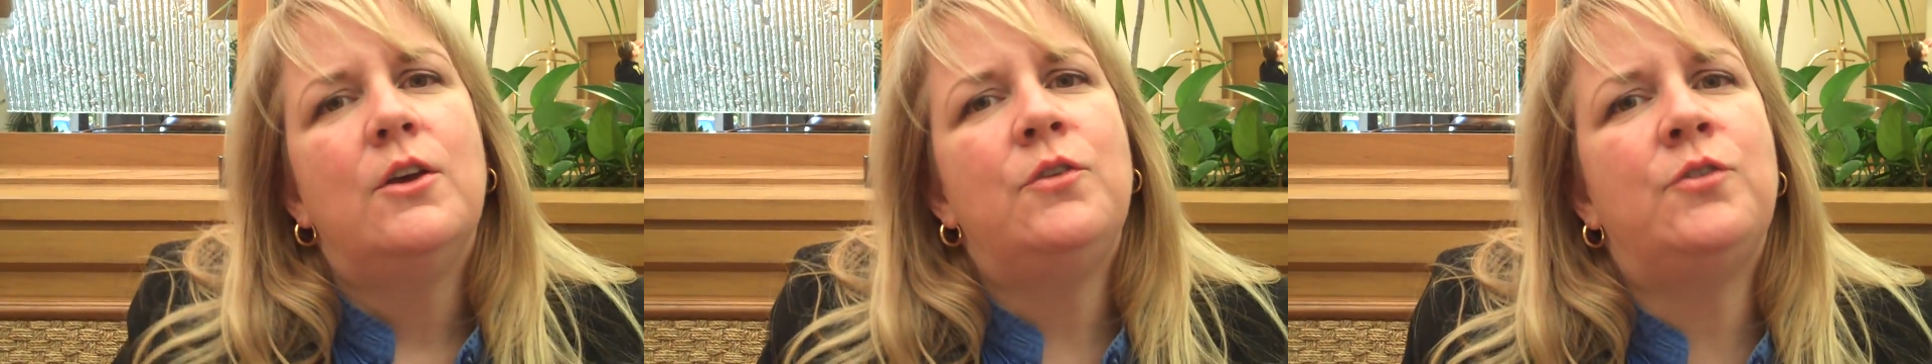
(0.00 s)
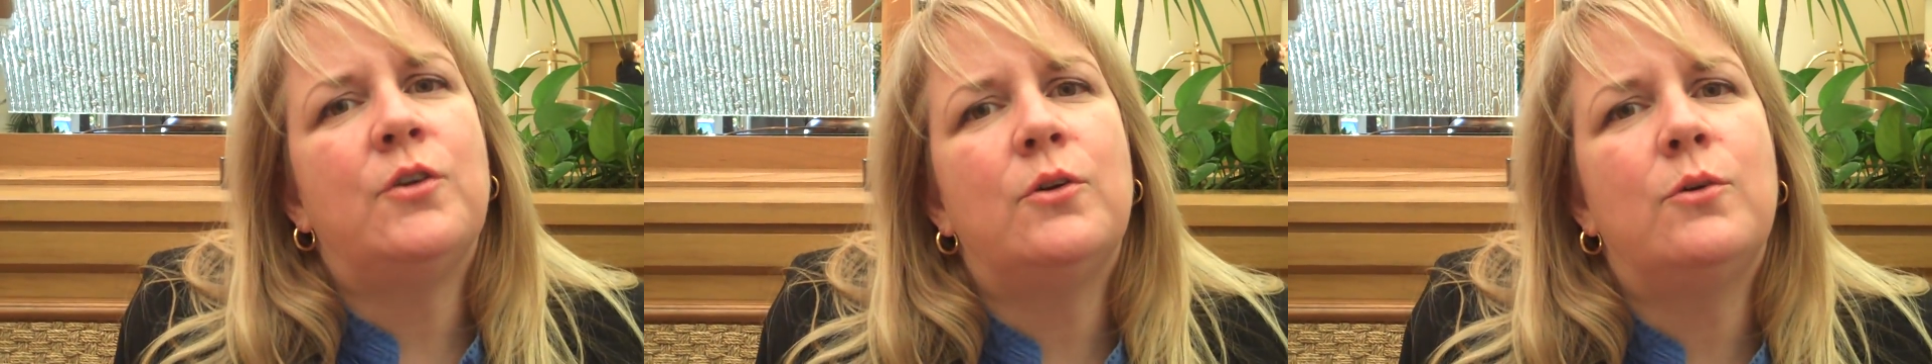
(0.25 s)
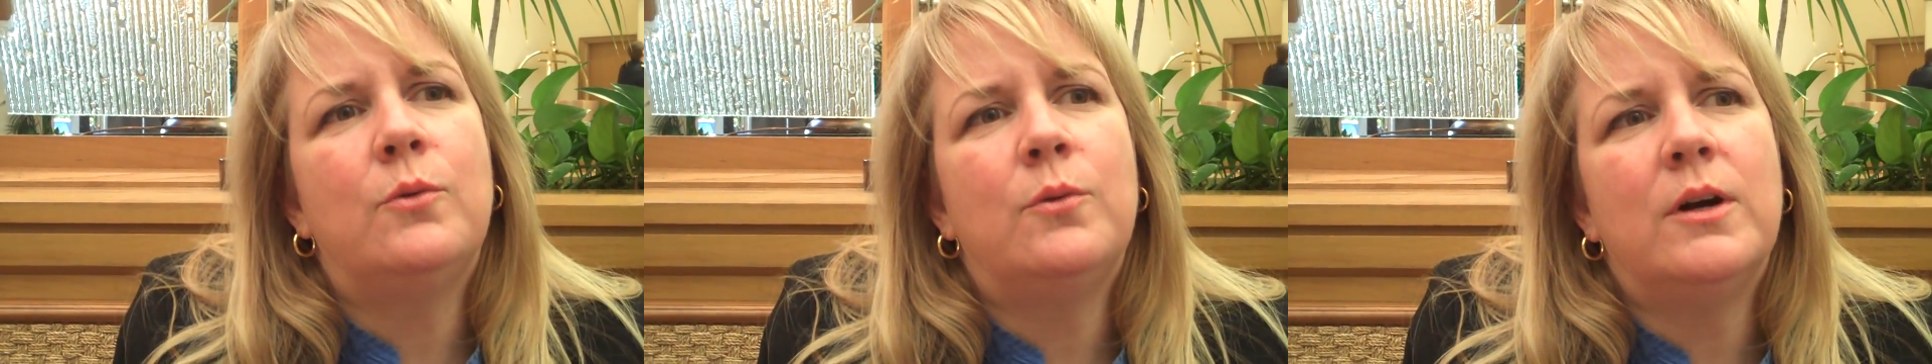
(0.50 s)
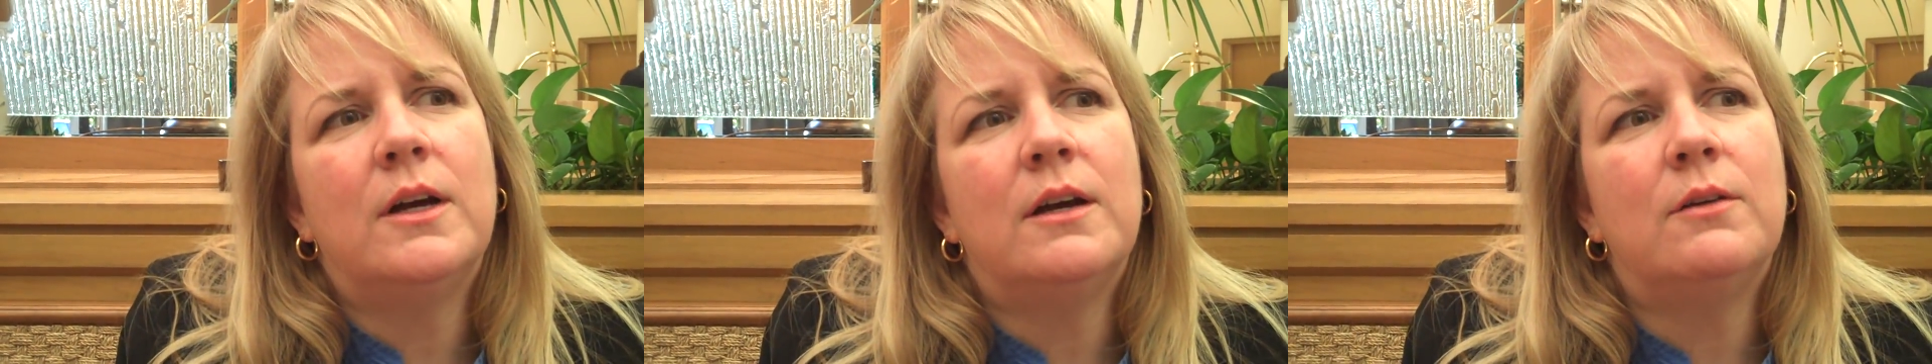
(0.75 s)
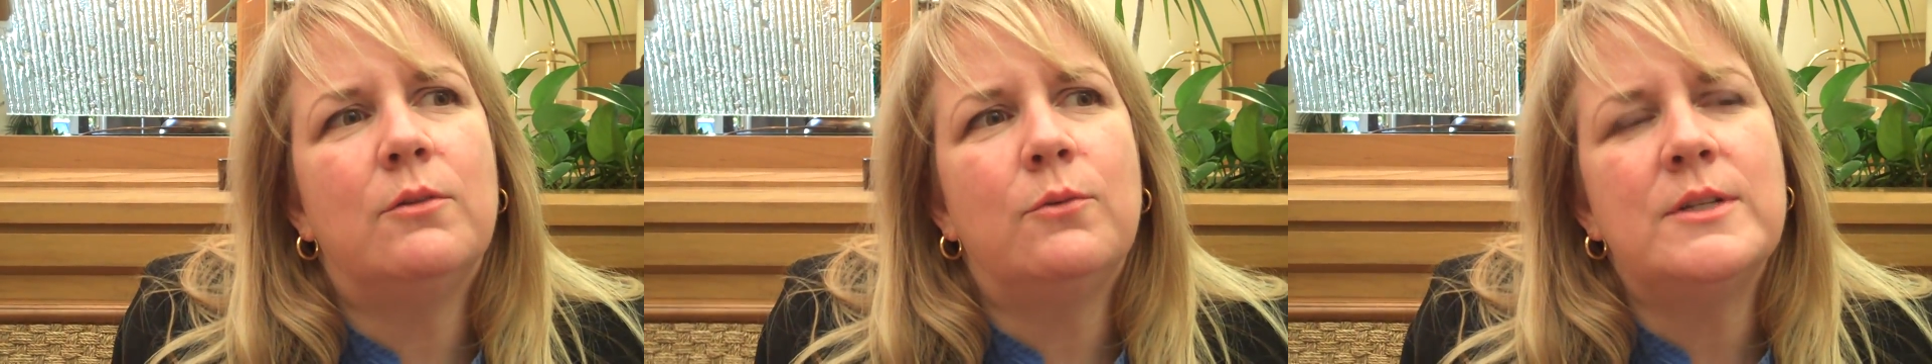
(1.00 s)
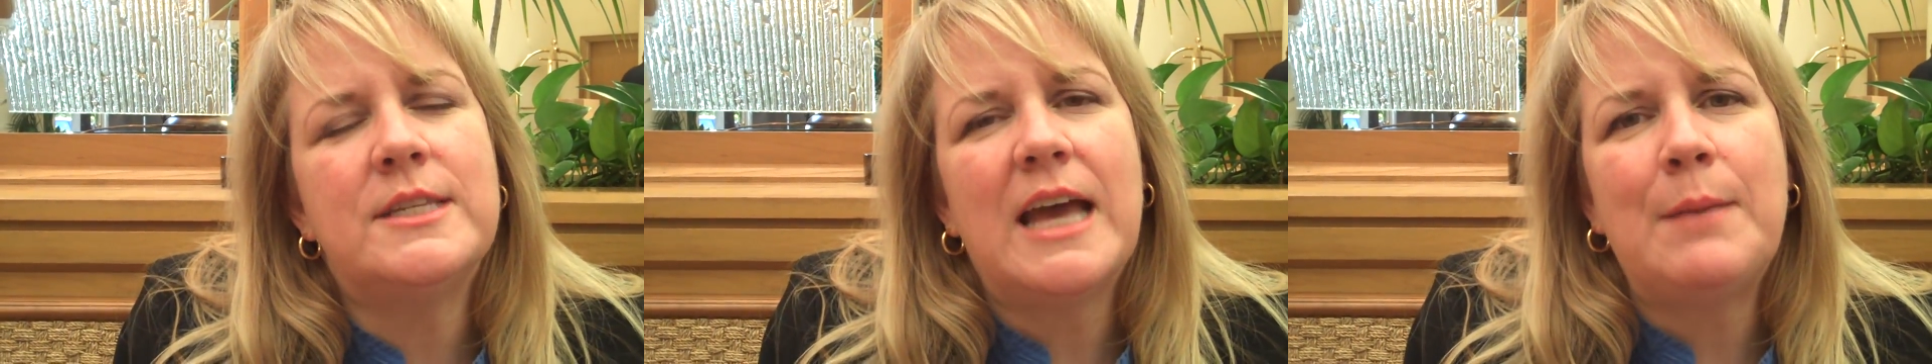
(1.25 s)
So
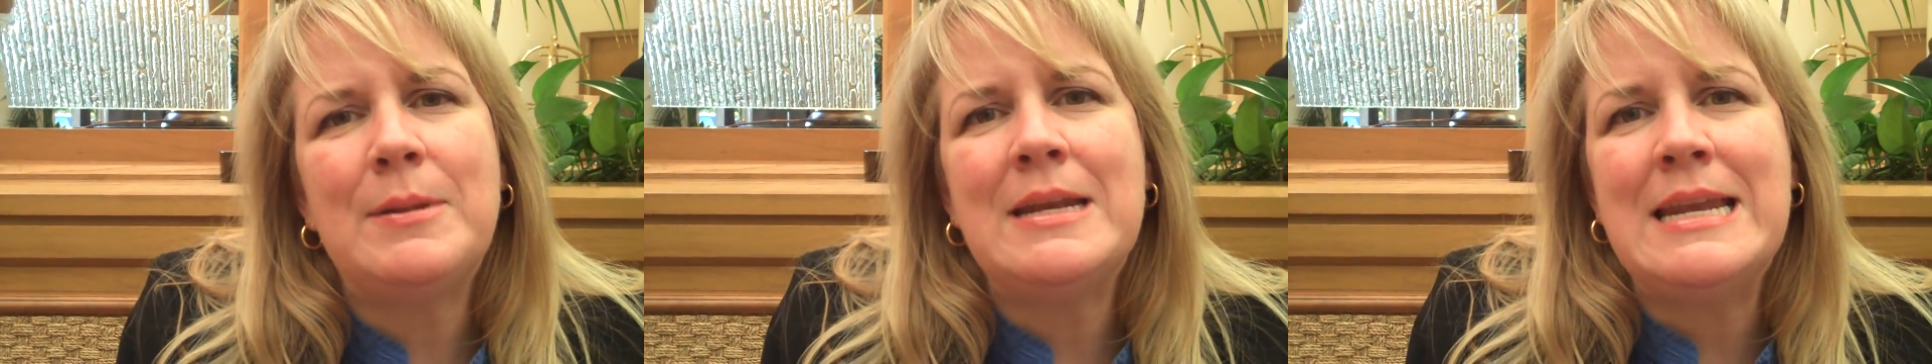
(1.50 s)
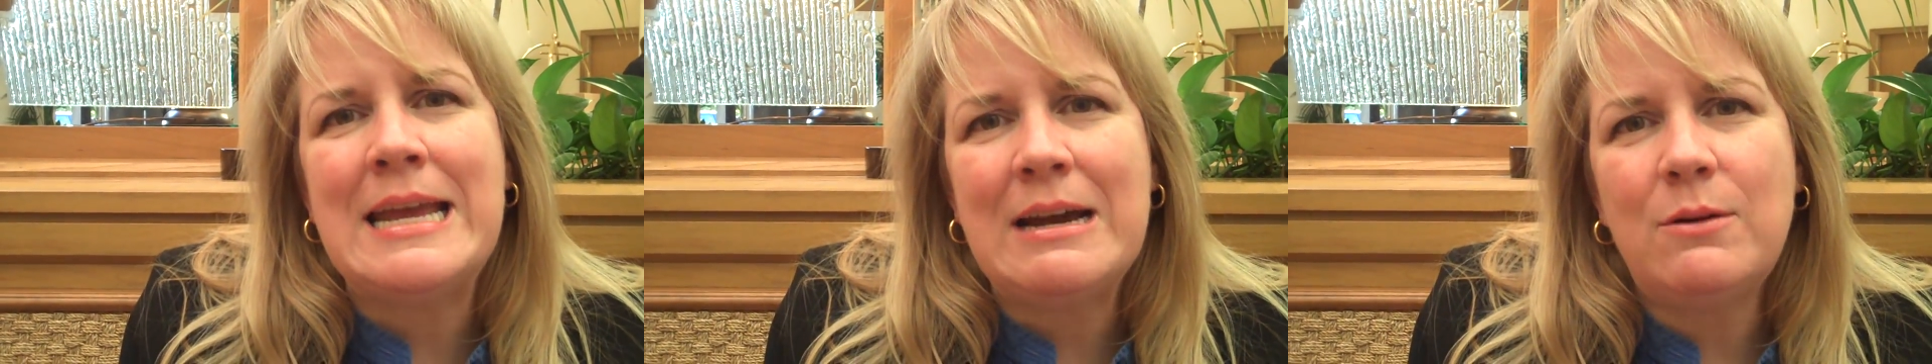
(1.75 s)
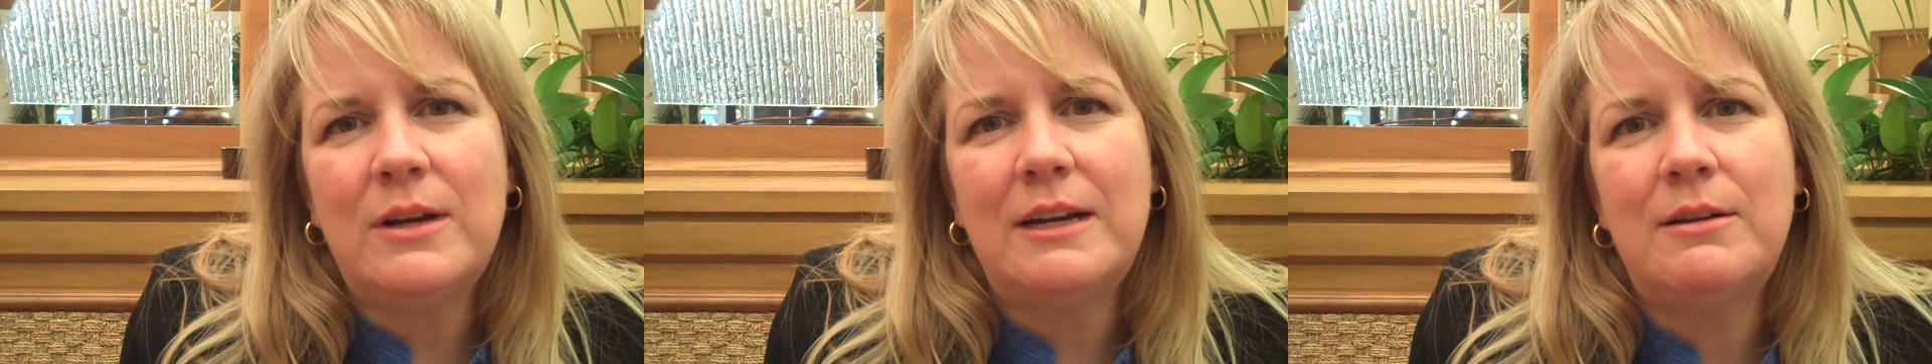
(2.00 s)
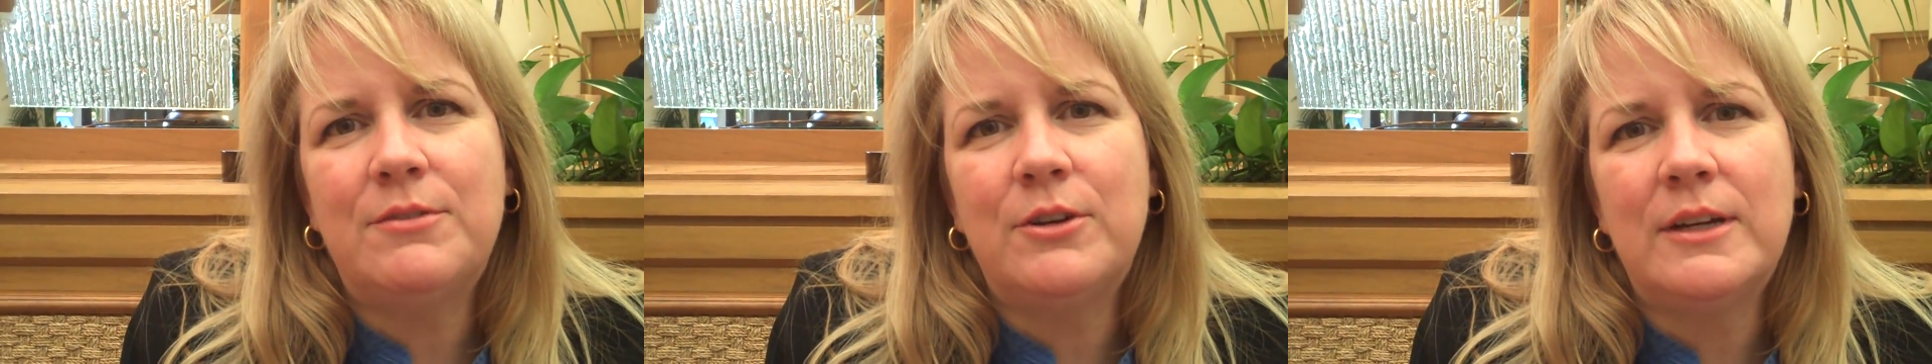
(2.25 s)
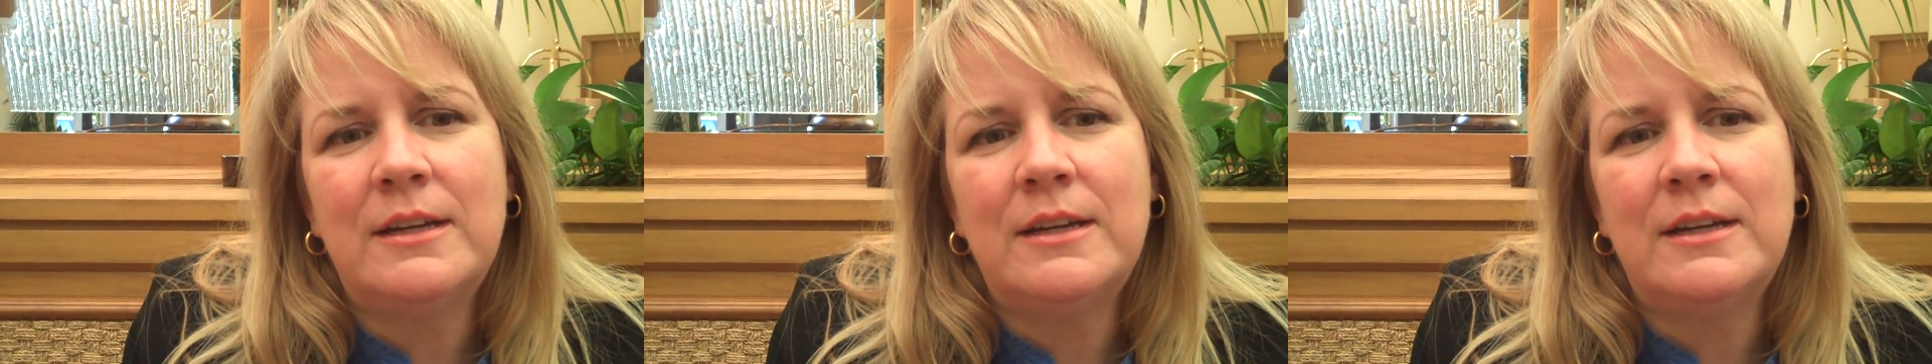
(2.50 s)
what's happened now, however,